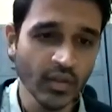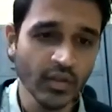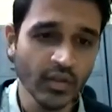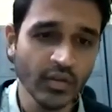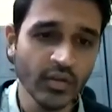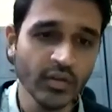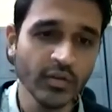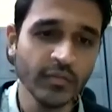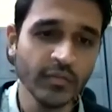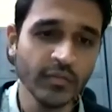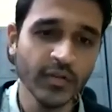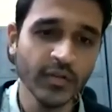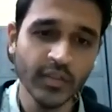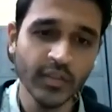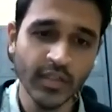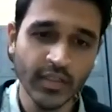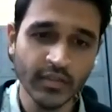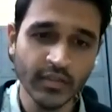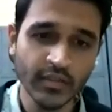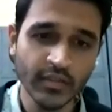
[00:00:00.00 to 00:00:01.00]
No further
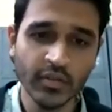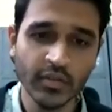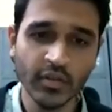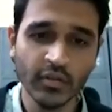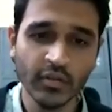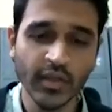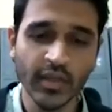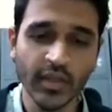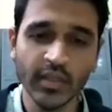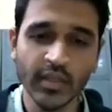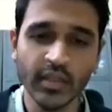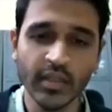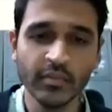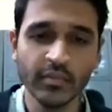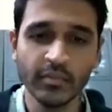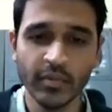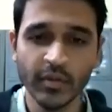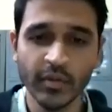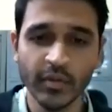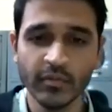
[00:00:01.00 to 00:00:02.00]
history of
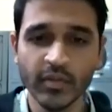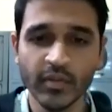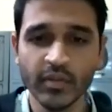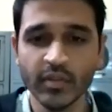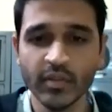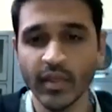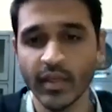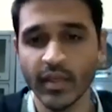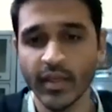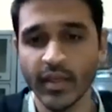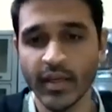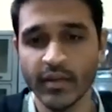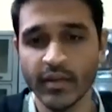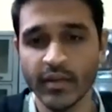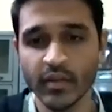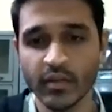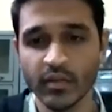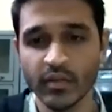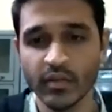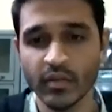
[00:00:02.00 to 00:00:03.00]
any previous
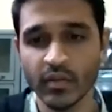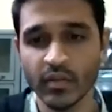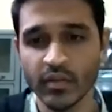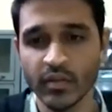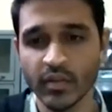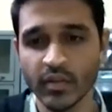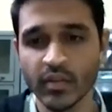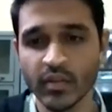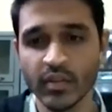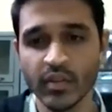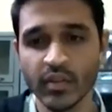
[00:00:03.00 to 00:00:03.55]
psychiatric disorder,